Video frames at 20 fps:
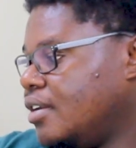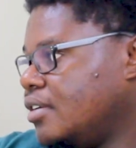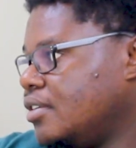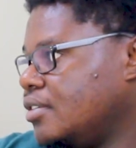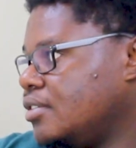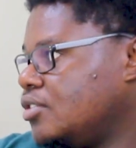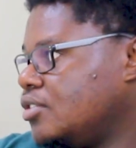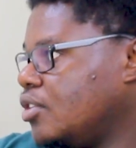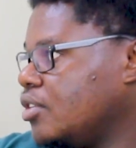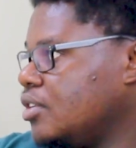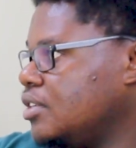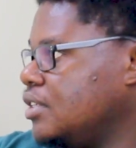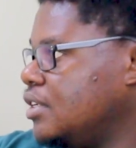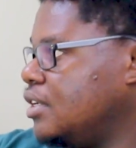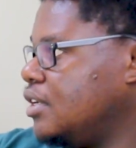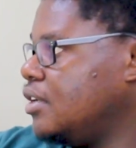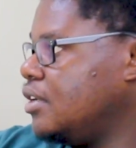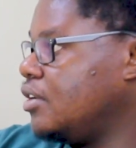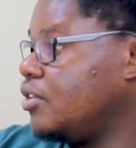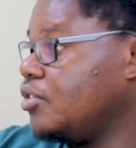Dr.
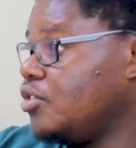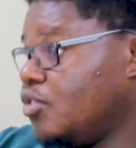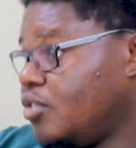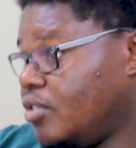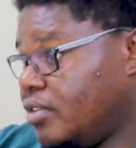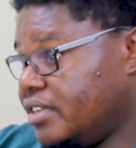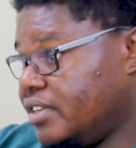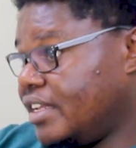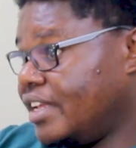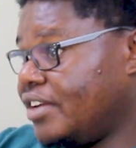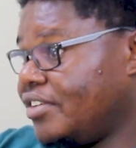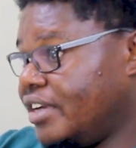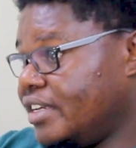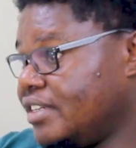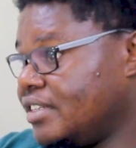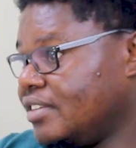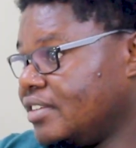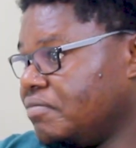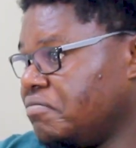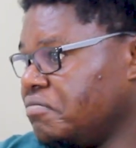Rinyo's
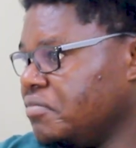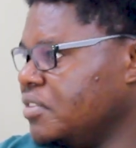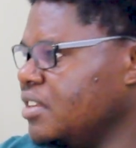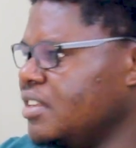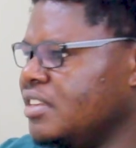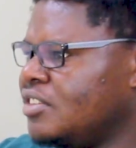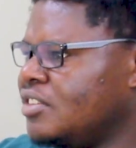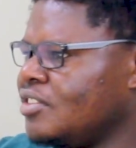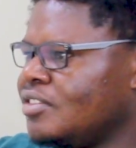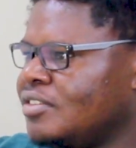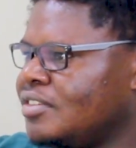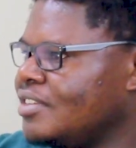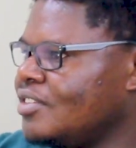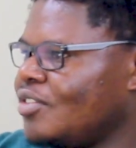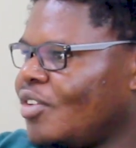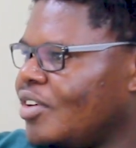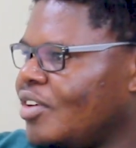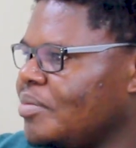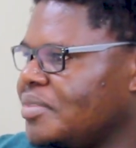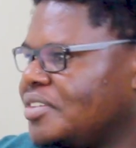handwriting is
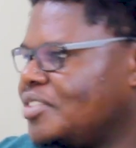synonymous.